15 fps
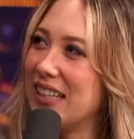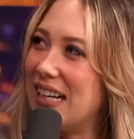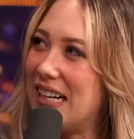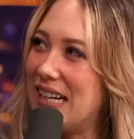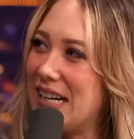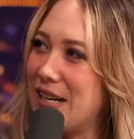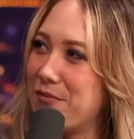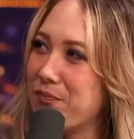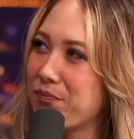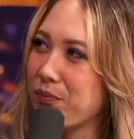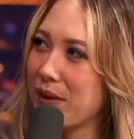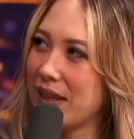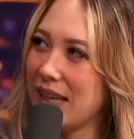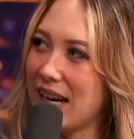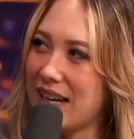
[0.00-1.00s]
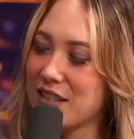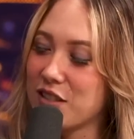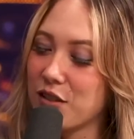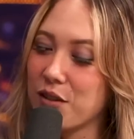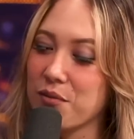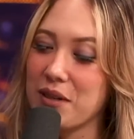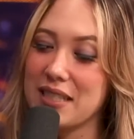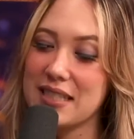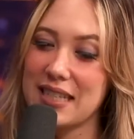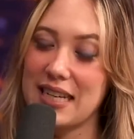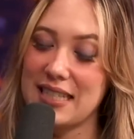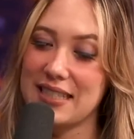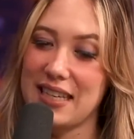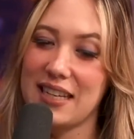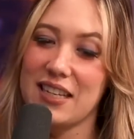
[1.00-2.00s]
Um, yeah, so the reason
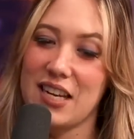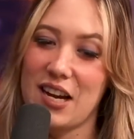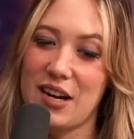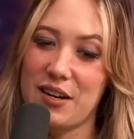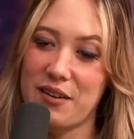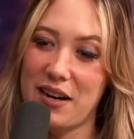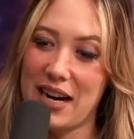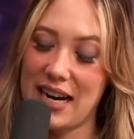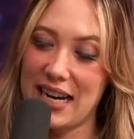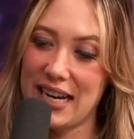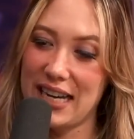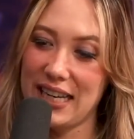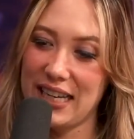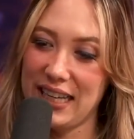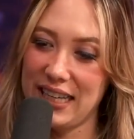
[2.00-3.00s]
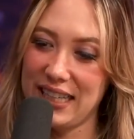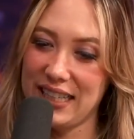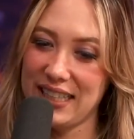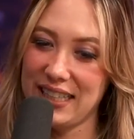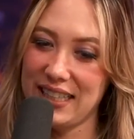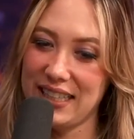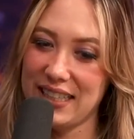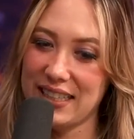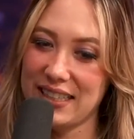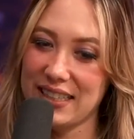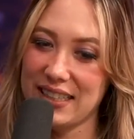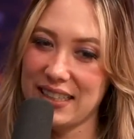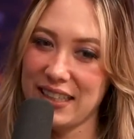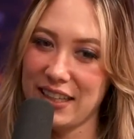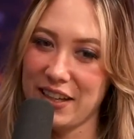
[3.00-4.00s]
I said no, I,
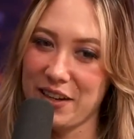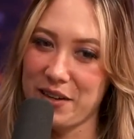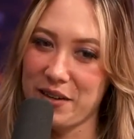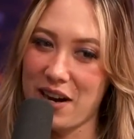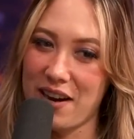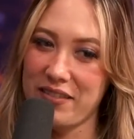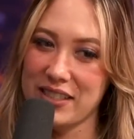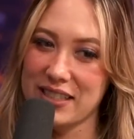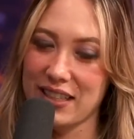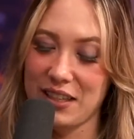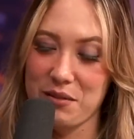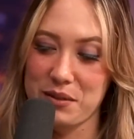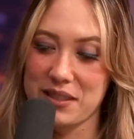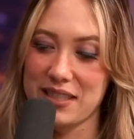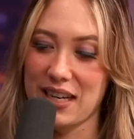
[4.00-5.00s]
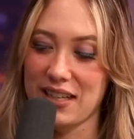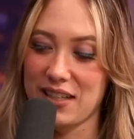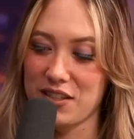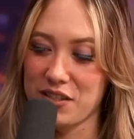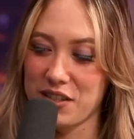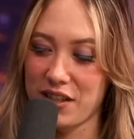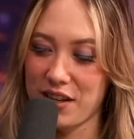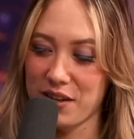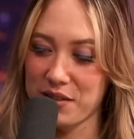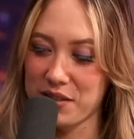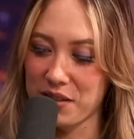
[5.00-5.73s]
you know, obviously it was ten years ago.